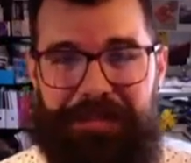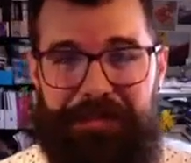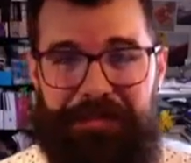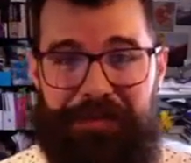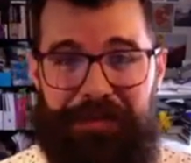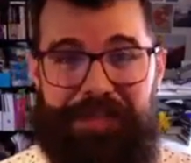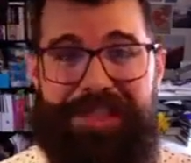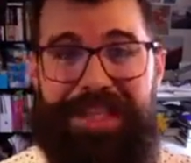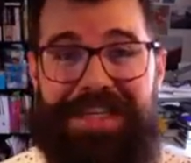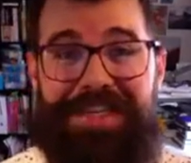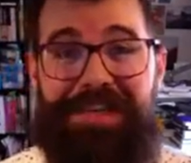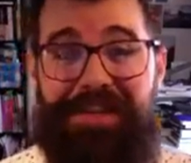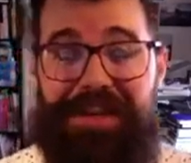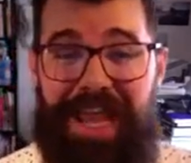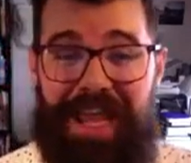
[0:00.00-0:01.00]
first thing
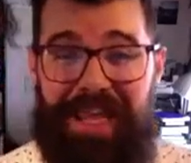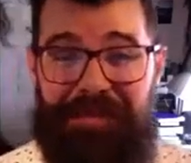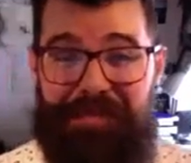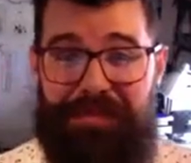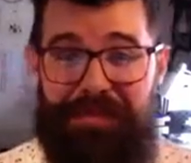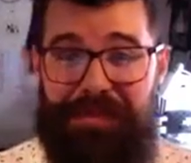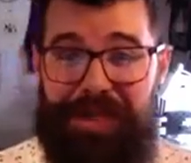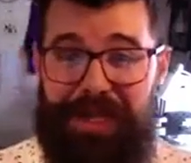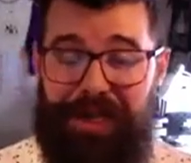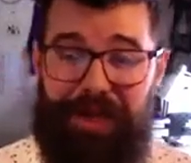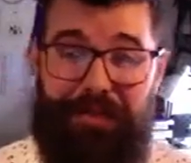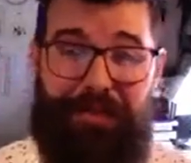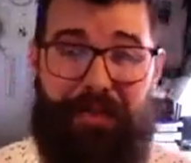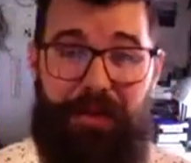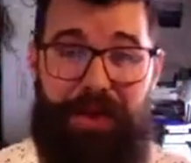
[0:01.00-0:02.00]
is our name and
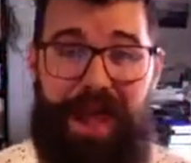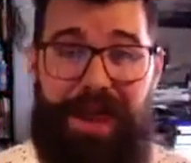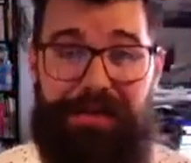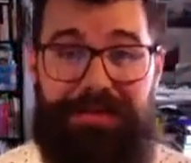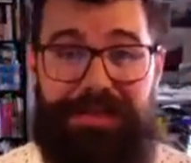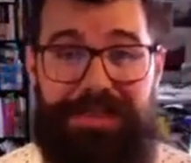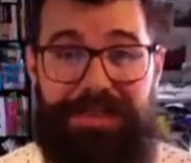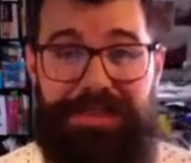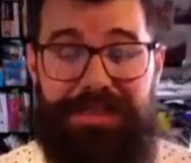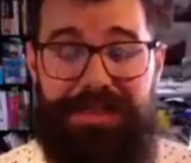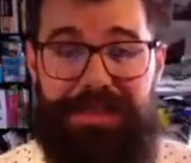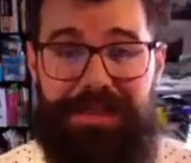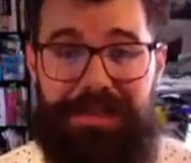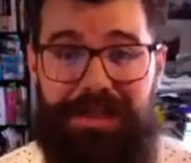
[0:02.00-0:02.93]
our pronouns.